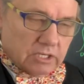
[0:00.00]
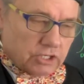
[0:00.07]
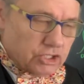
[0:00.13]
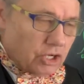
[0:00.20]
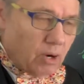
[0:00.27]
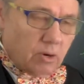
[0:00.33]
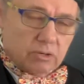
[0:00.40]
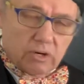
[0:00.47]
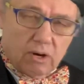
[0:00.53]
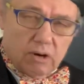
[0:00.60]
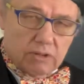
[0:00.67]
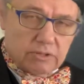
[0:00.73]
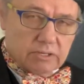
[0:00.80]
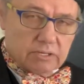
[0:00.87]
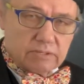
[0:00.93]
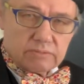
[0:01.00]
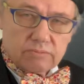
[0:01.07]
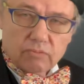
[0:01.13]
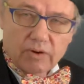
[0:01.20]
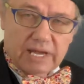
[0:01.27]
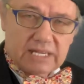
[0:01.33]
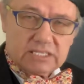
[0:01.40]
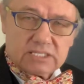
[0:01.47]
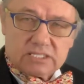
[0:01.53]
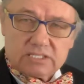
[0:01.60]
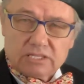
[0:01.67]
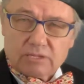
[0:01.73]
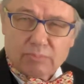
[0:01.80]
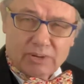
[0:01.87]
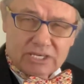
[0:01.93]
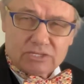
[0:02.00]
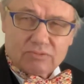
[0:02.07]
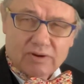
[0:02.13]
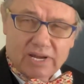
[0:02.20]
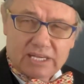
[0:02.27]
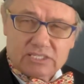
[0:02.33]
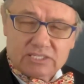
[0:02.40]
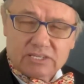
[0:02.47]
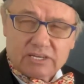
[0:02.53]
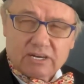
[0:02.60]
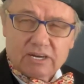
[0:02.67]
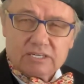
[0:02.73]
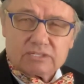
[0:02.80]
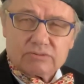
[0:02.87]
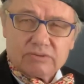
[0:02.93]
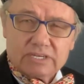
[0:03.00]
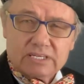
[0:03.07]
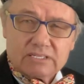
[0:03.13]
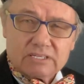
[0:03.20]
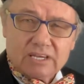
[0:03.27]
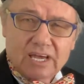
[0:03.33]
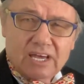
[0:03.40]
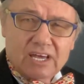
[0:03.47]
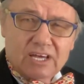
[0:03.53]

showed all the rates, the best rates in the country and